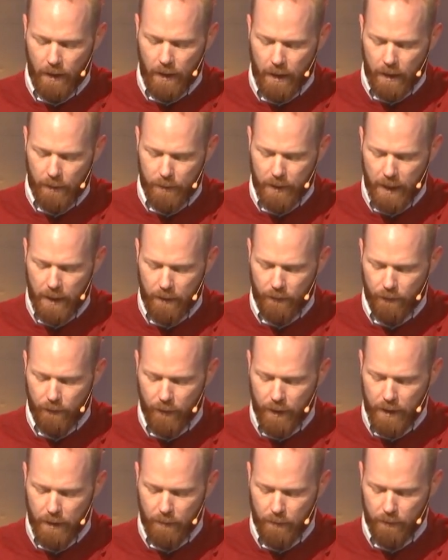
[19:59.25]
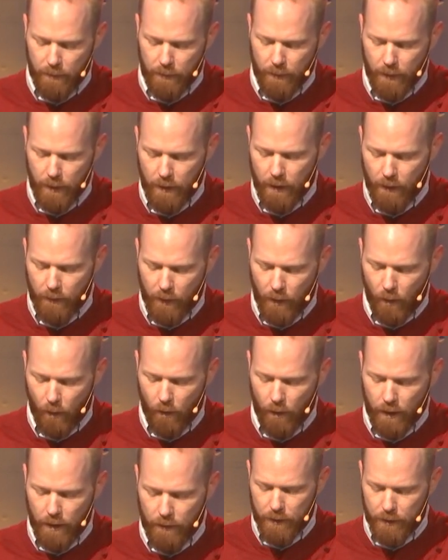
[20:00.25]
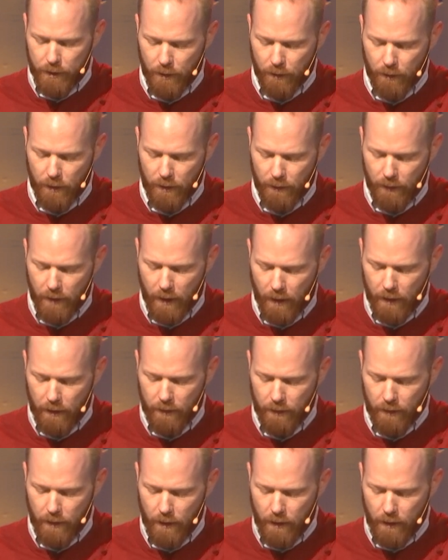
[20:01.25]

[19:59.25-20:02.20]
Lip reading: and obtain freedom of the glory children of God.